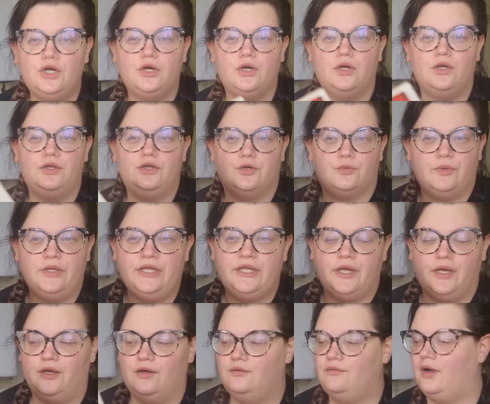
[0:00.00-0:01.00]
girl
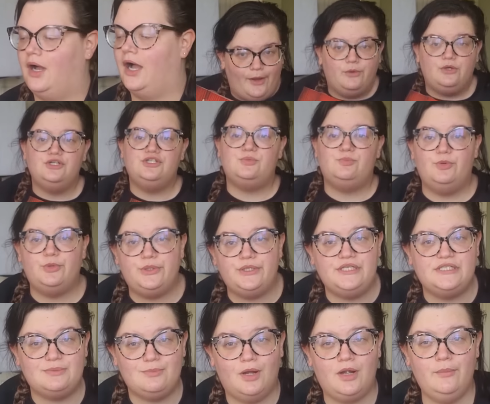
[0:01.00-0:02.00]
Nariko, our
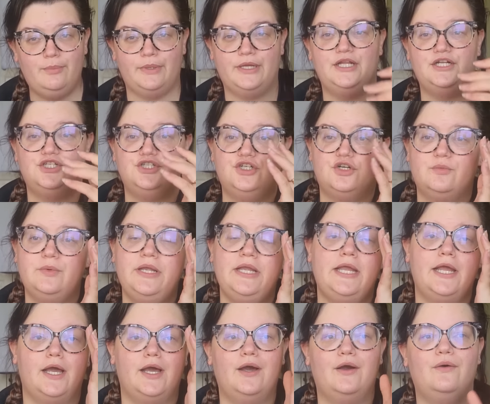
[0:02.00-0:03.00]
spooky smart bitch
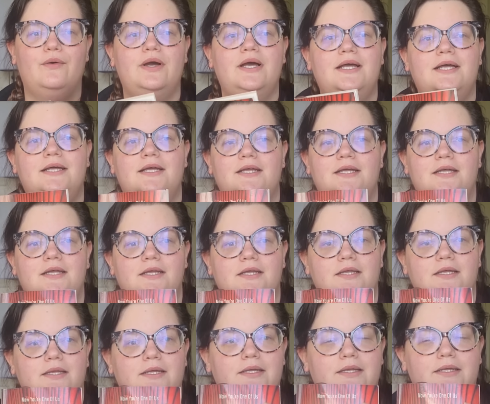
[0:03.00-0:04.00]
Nariko,
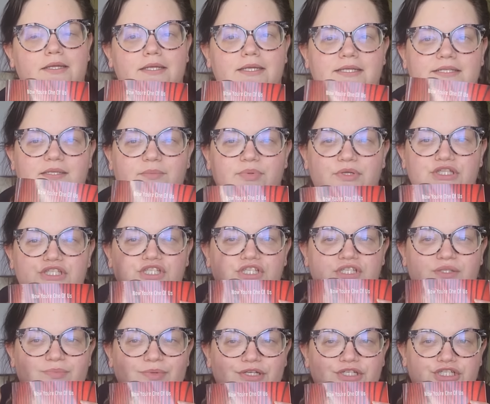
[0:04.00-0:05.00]
is a bit
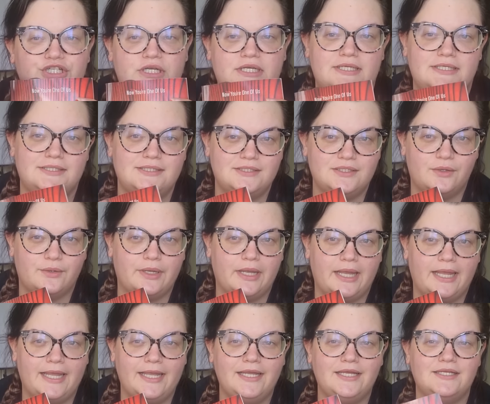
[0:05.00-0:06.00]
suspicious,
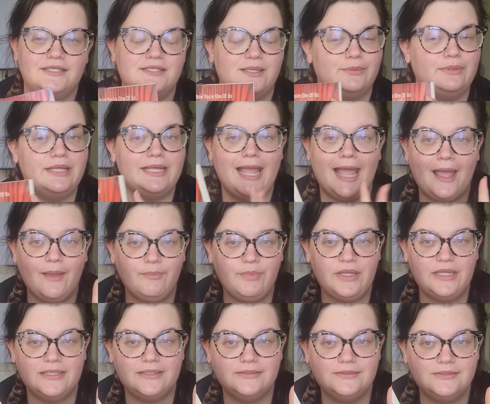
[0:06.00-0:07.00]
okay? Something
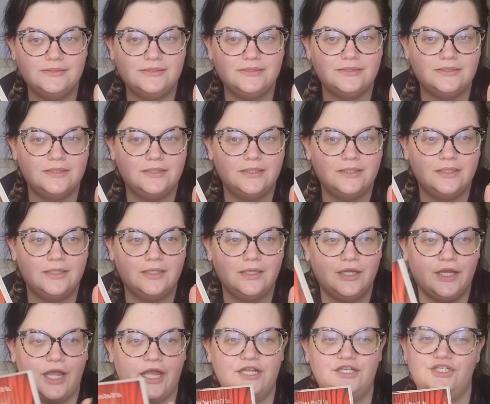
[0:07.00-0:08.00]
happens,
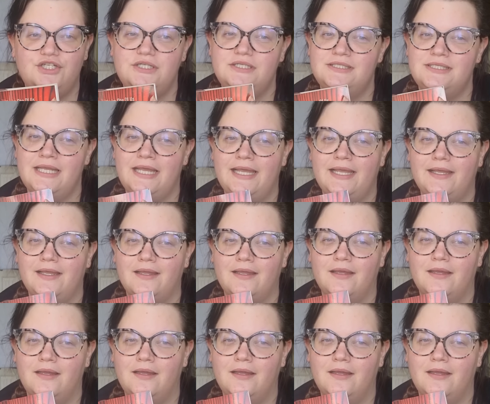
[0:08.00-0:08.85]
and she's like,